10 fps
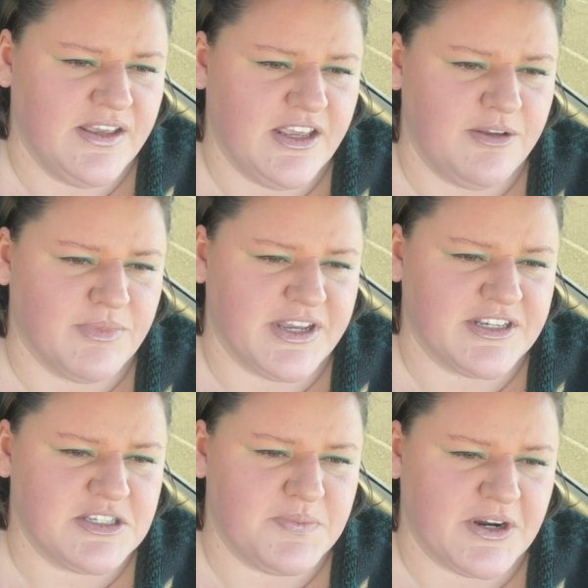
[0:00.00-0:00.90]
in my
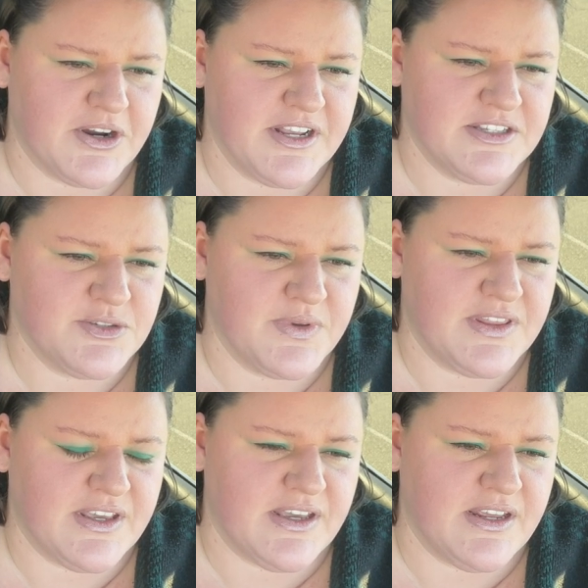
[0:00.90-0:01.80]
experience with
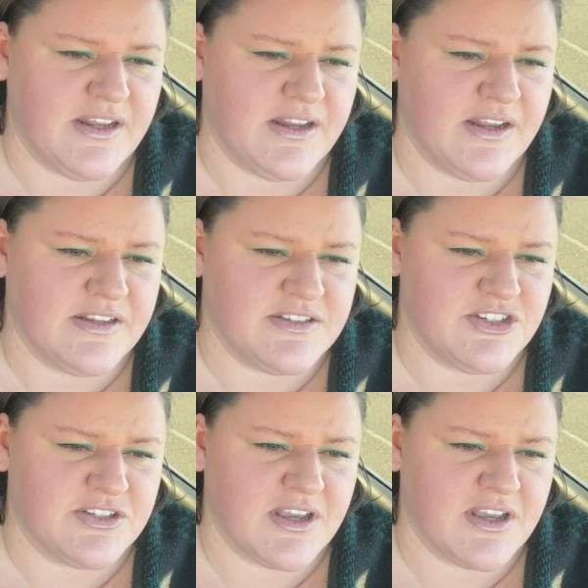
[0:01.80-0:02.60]
it, it has just